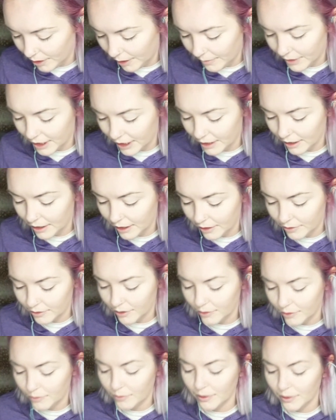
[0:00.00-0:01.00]
I mean, I don't
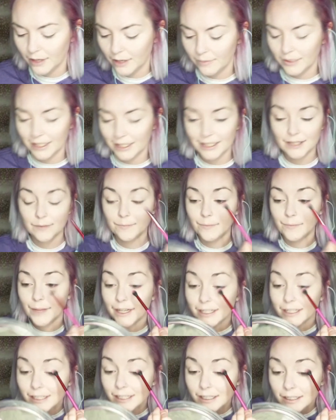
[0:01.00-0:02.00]
know what I'm
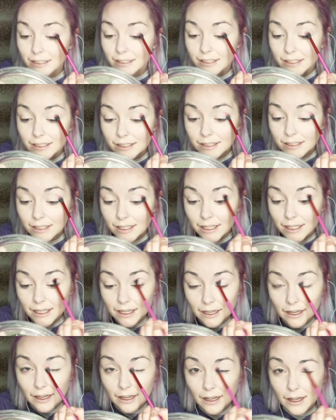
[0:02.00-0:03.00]
expecting to see.
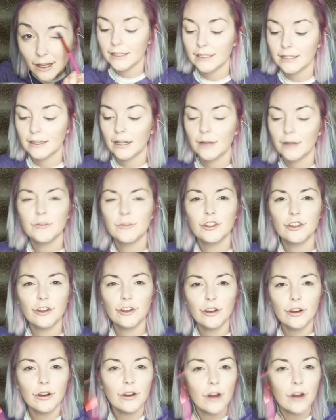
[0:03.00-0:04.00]
And I'm
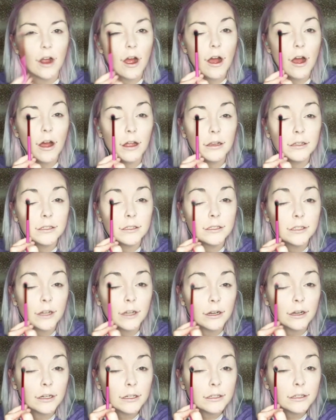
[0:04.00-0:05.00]
sure on
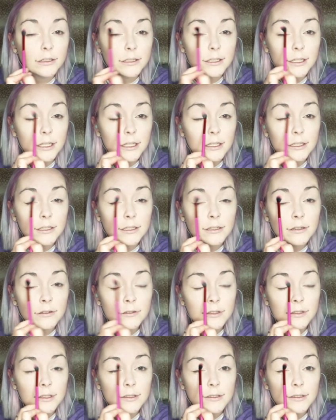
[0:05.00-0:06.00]
darker skin
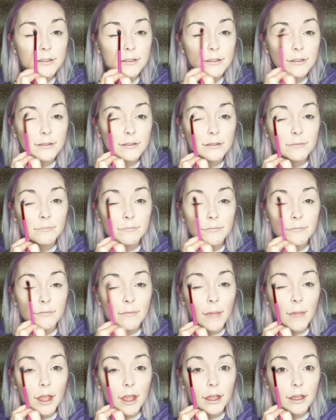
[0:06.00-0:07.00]
tones,
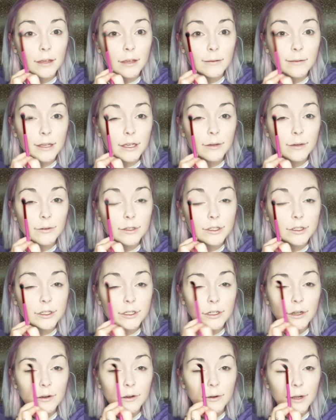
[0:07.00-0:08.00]
maybe it would
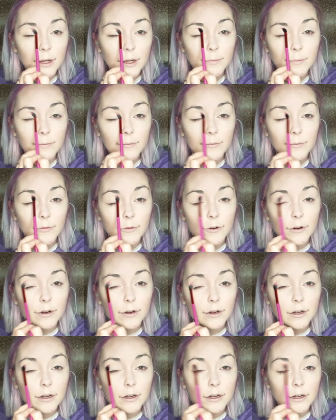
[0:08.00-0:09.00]
show up
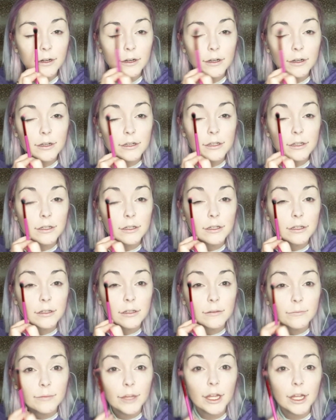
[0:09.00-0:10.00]
more,
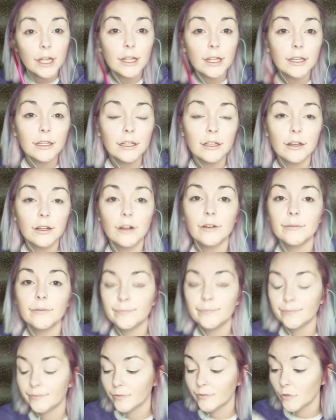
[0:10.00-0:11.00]
but you know,
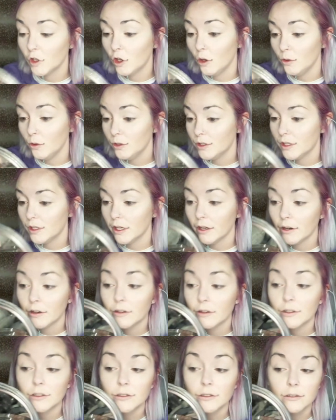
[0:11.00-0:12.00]
it's ghost here.
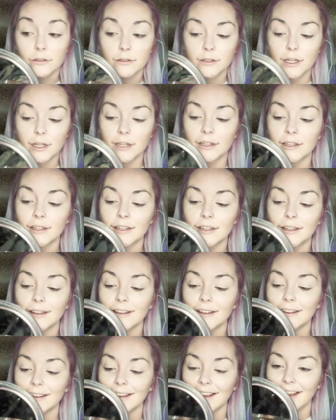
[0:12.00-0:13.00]

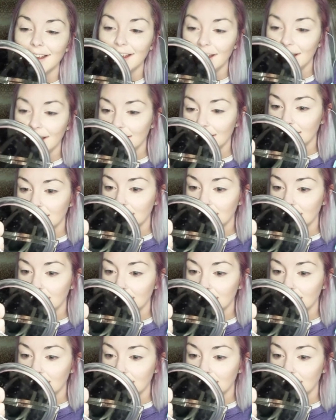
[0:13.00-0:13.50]
And